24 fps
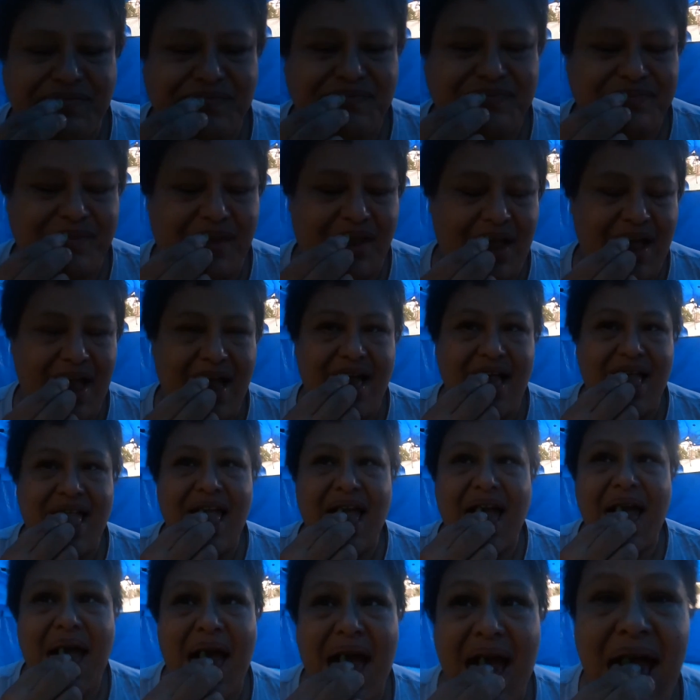unlock the
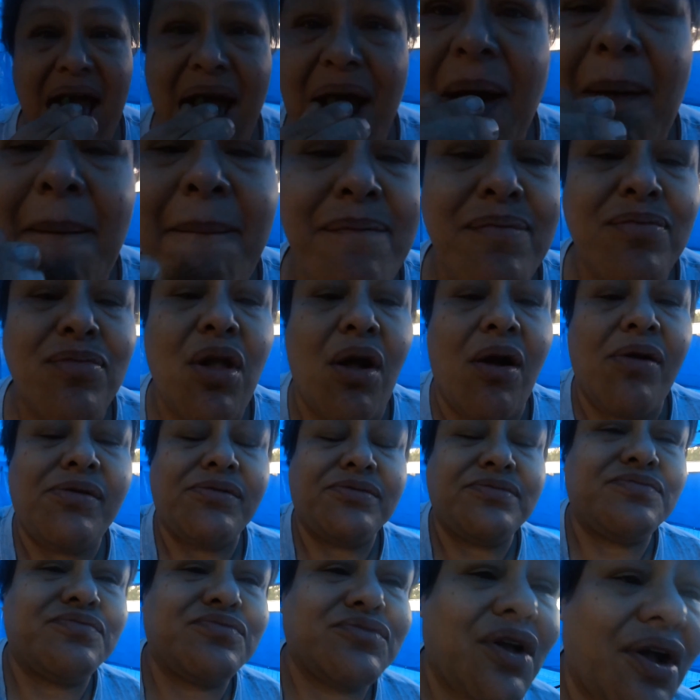she shed. Here, hold
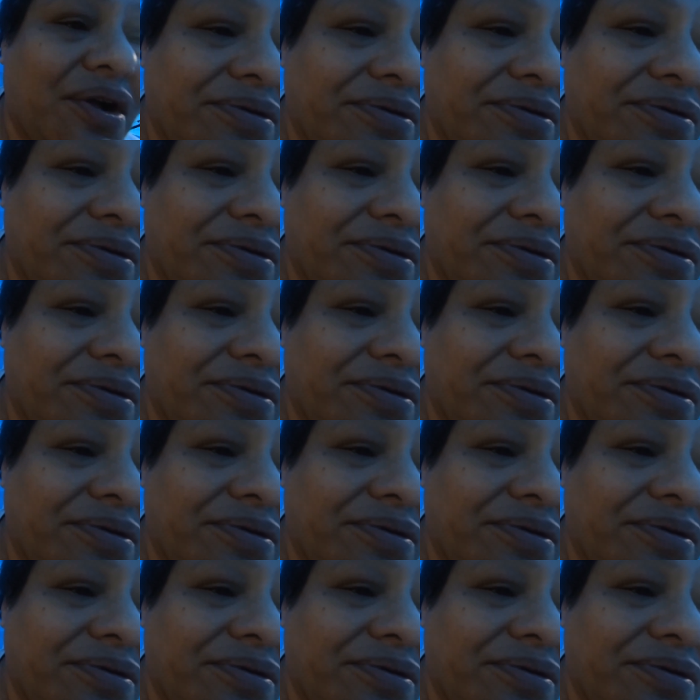this.